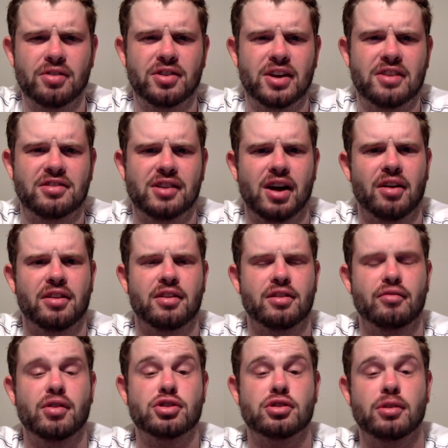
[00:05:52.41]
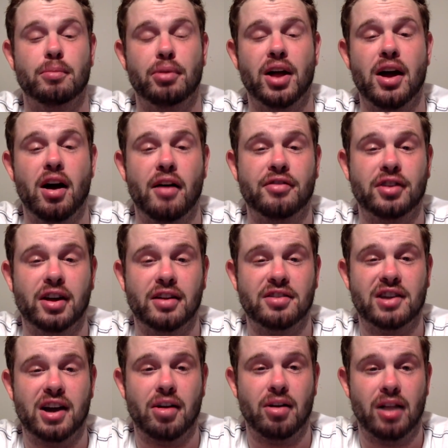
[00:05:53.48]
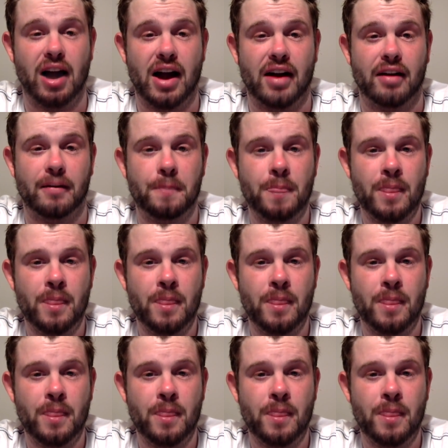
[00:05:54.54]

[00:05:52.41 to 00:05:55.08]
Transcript: his A C L in the divisional playoffs against Carolina.